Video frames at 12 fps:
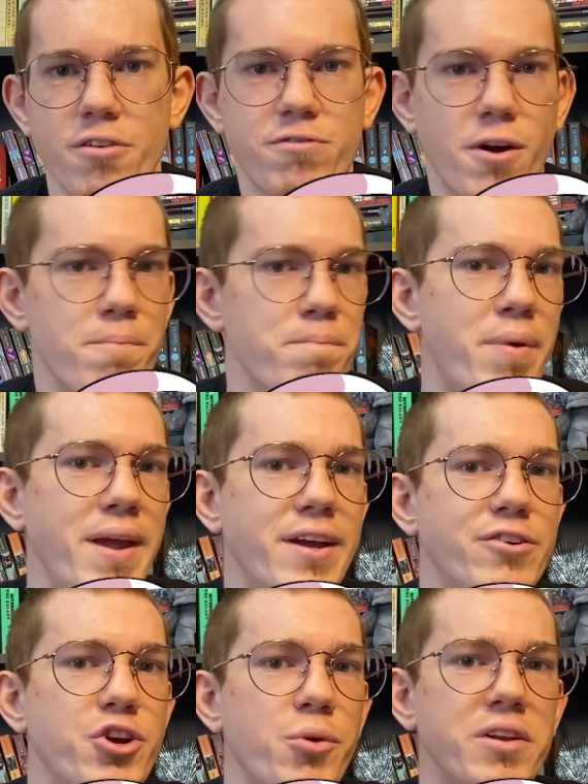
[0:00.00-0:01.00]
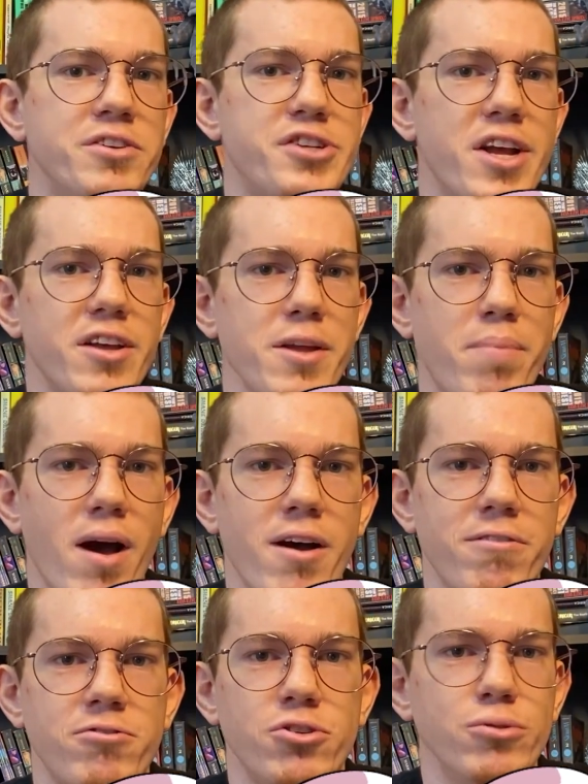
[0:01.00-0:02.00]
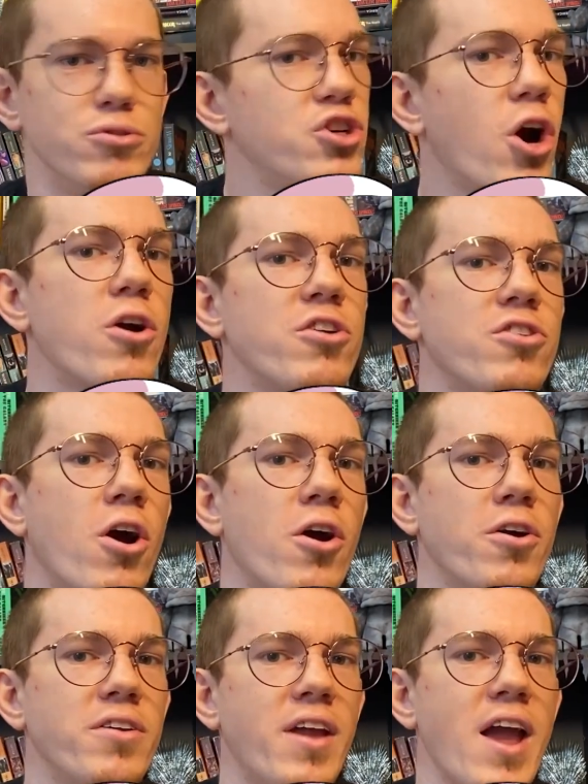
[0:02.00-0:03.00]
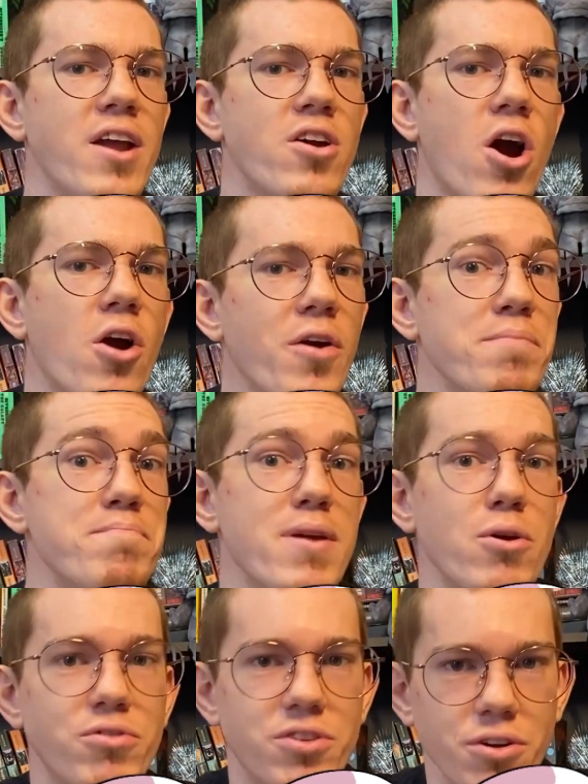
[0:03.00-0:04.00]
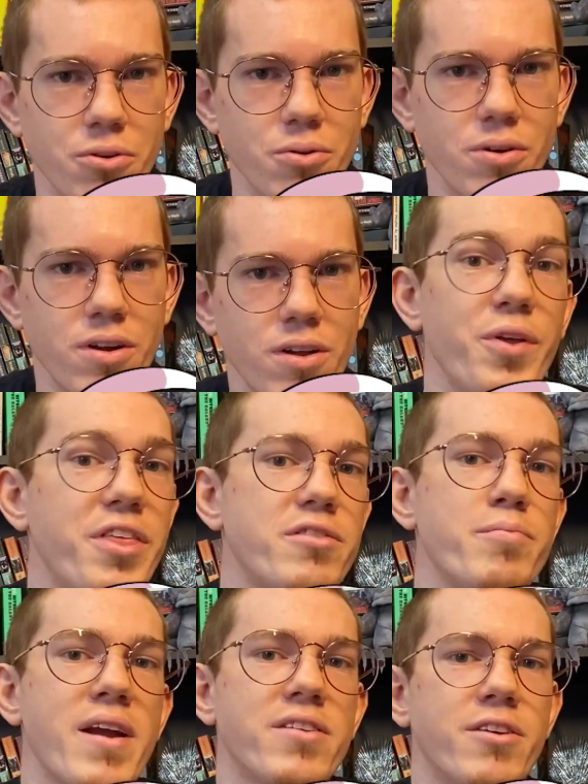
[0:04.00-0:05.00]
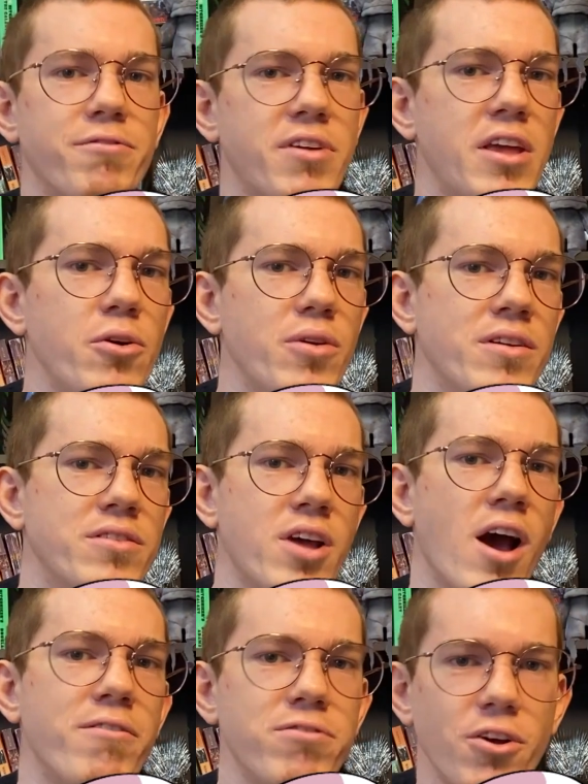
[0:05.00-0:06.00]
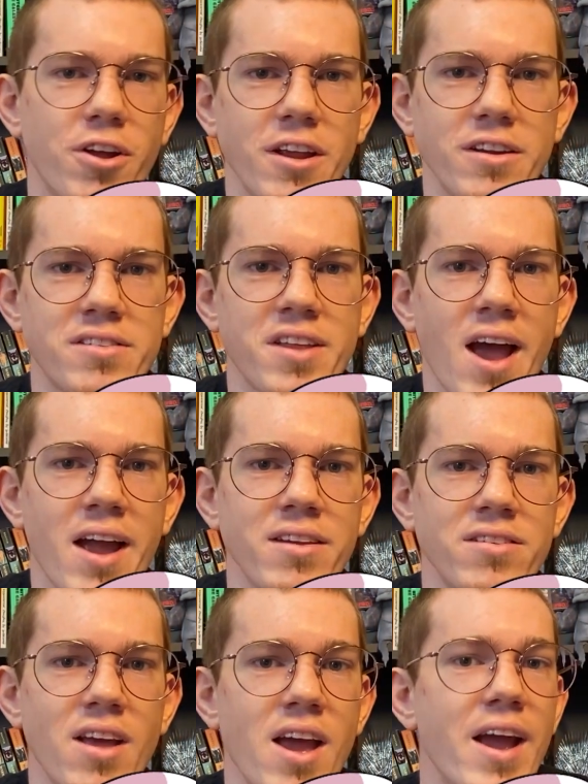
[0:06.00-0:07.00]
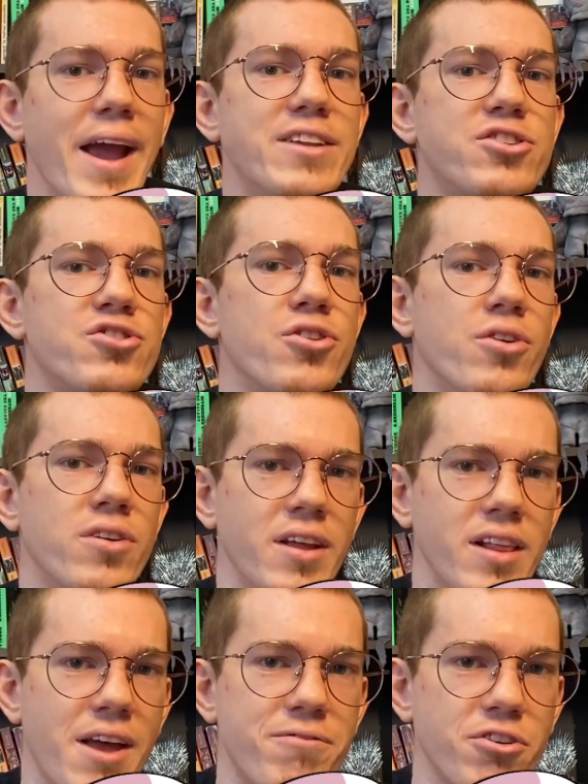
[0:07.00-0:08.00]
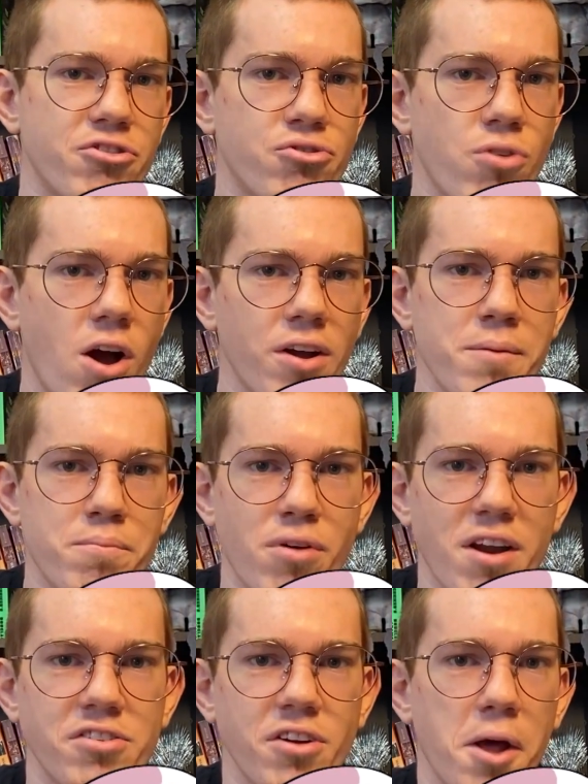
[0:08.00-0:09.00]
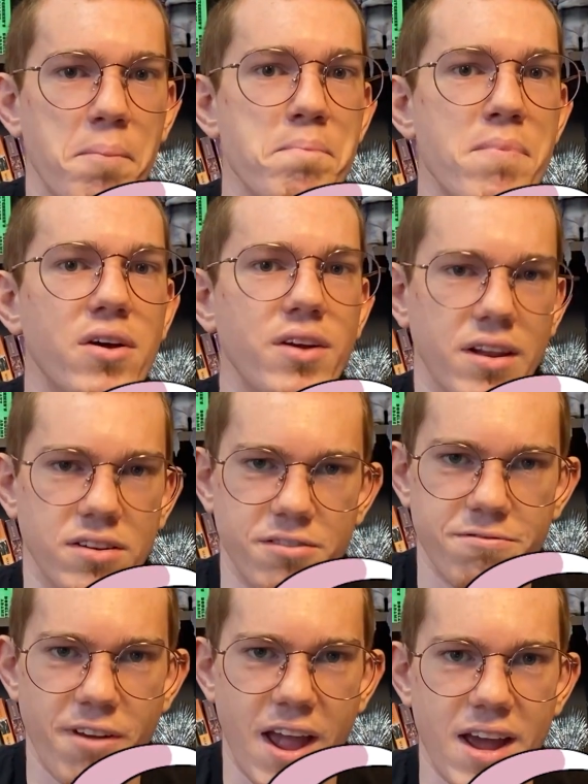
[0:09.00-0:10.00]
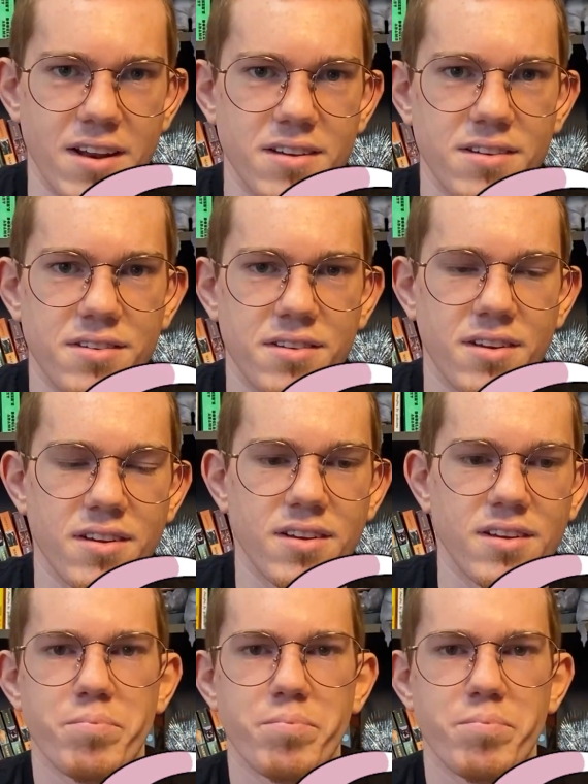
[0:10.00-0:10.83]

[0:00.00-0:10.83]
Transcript: from Pikachu and Jigglypuff to Charizard, Gengar, and Mewtwo. With its mix of cute and tough-looking designs, it's certainly left a strong impression on millions of fans.